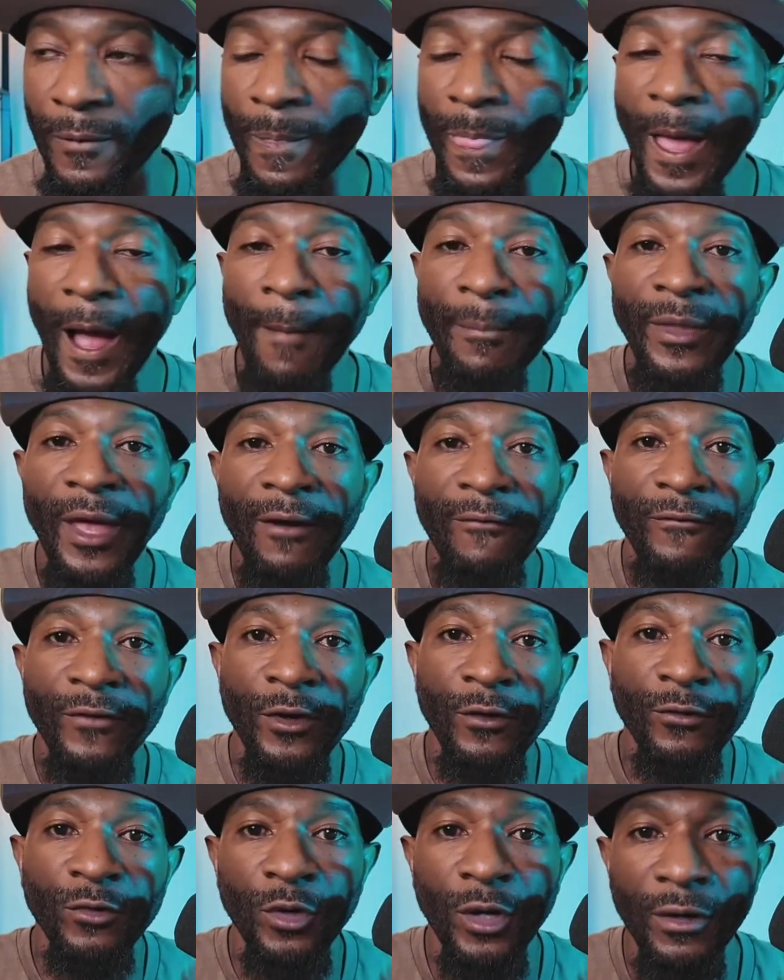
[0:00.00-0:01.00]
I'm not
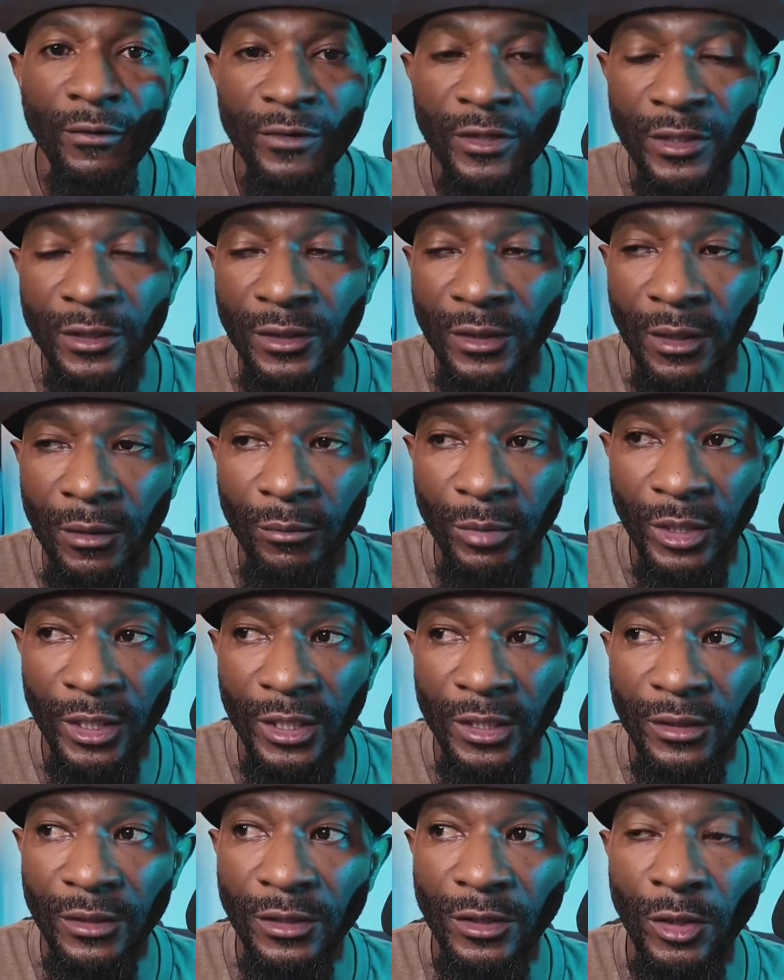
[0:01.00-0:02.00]
fearful of it,
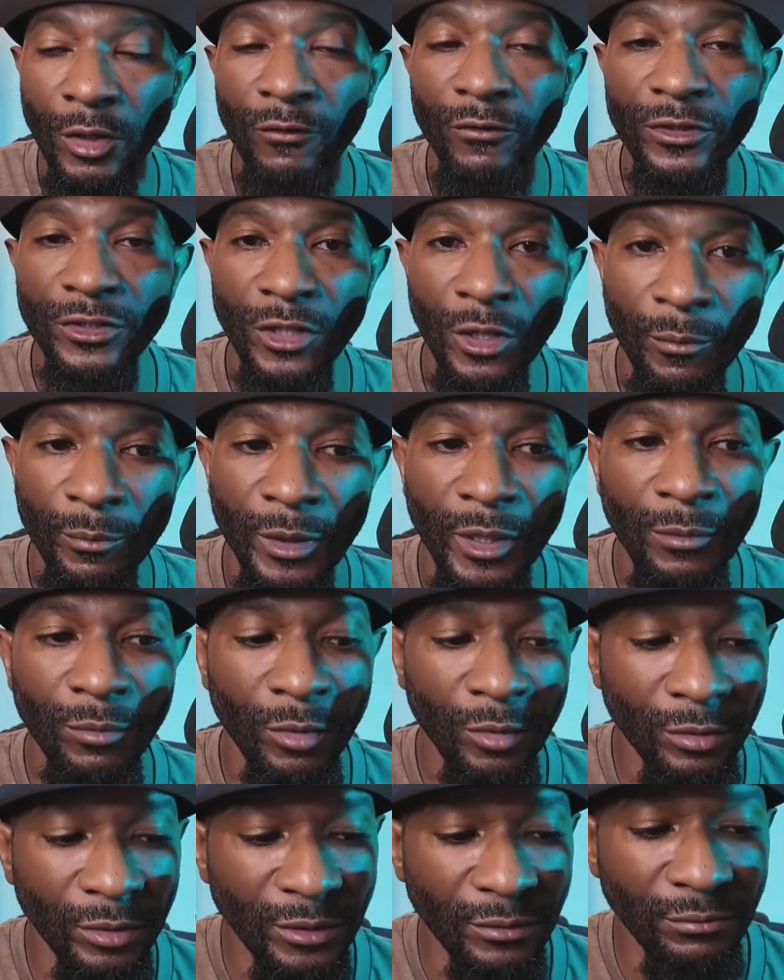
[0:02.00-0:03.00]
but for some
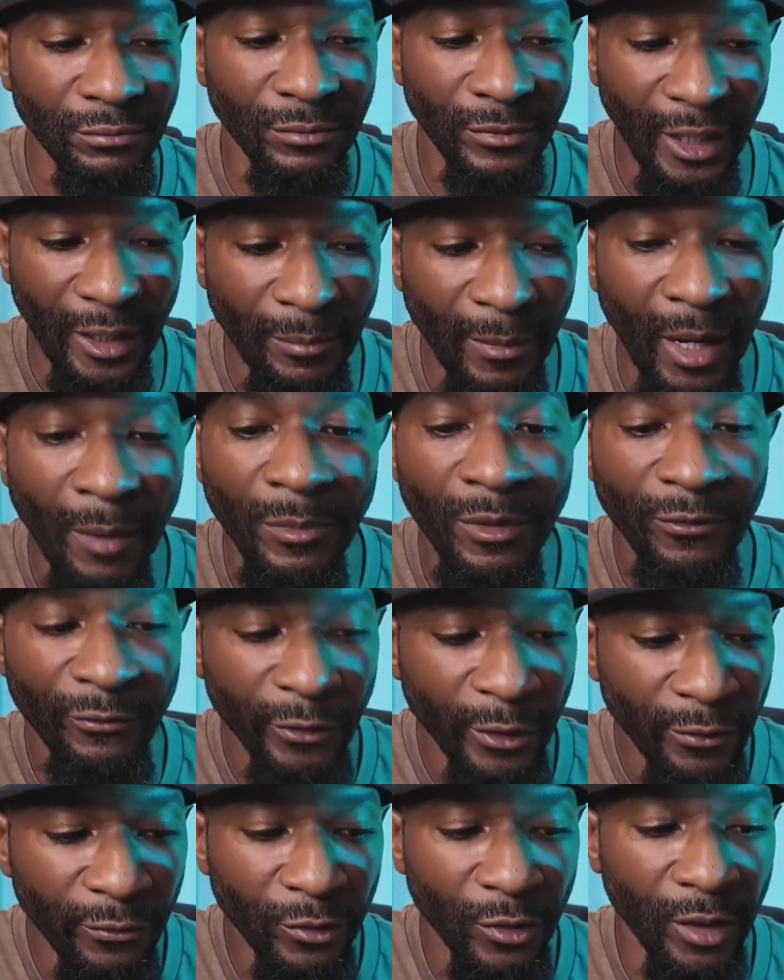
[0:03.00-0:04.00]
people, they might be
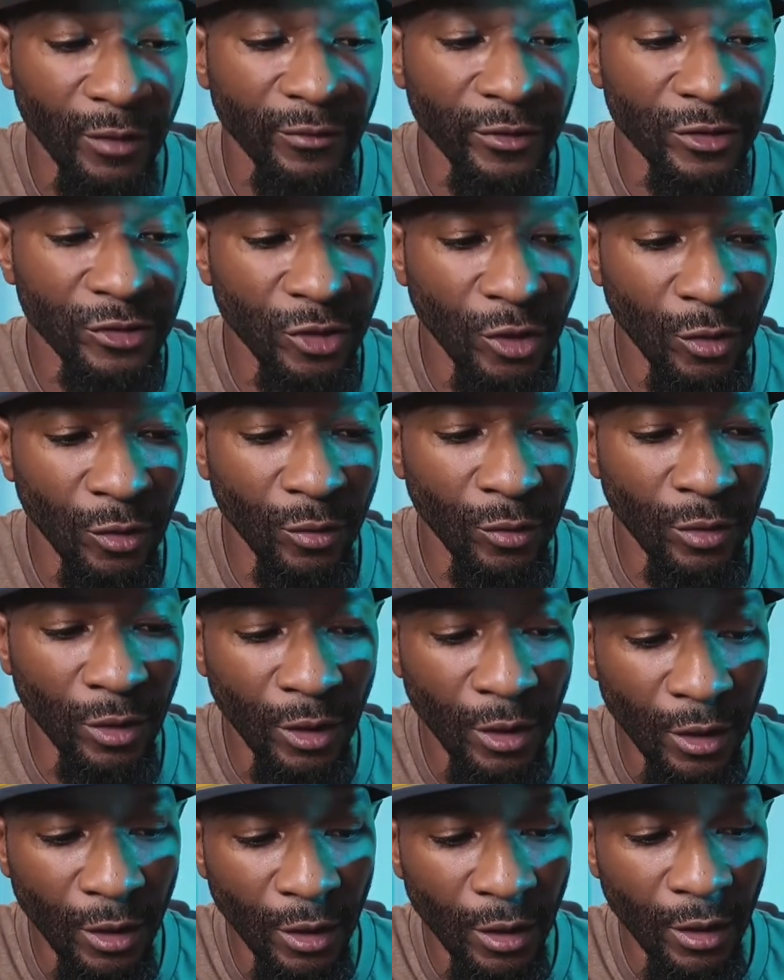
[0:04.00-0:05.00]
fearful of it. So
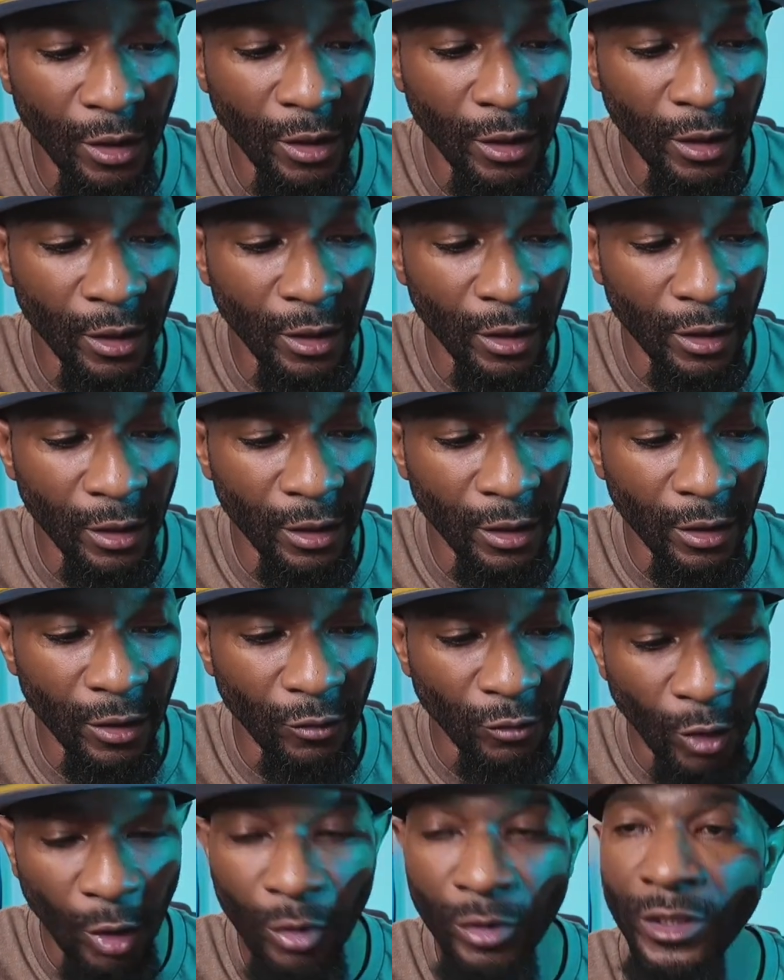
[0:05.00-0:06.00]

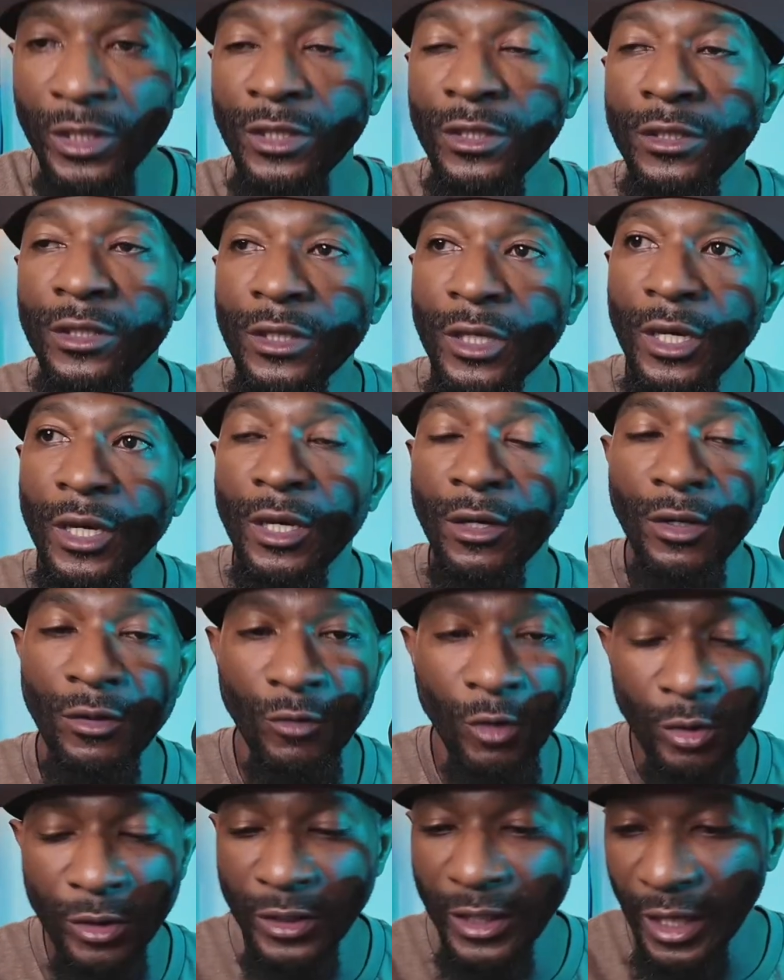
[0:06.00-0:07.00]
Roadie,
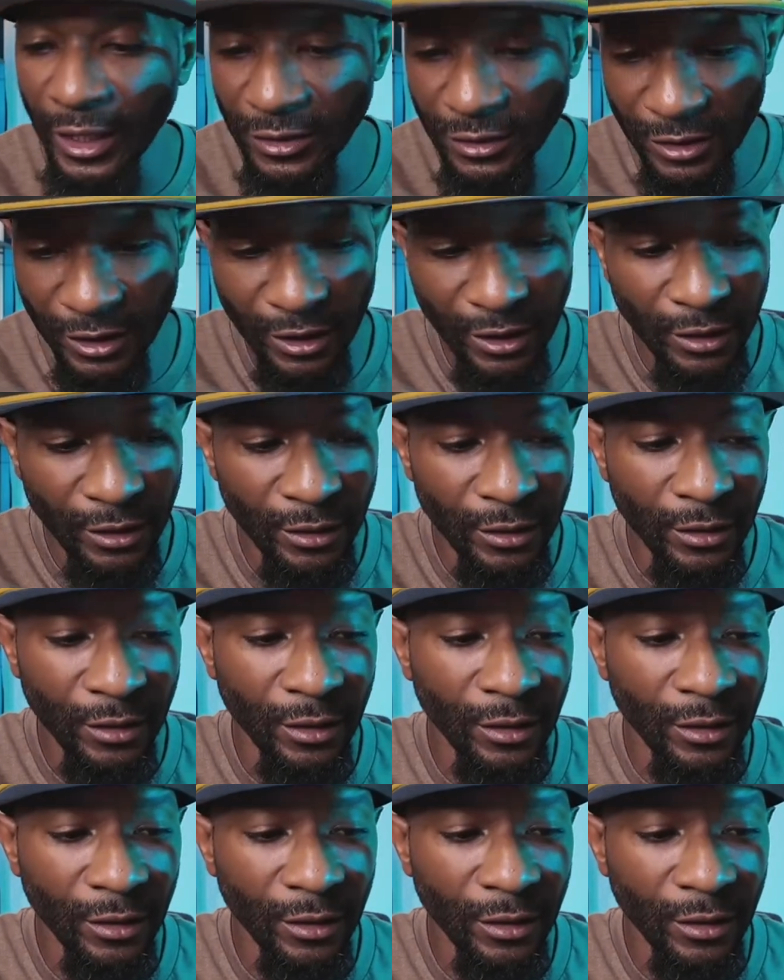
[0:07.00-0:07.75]
Roadie XD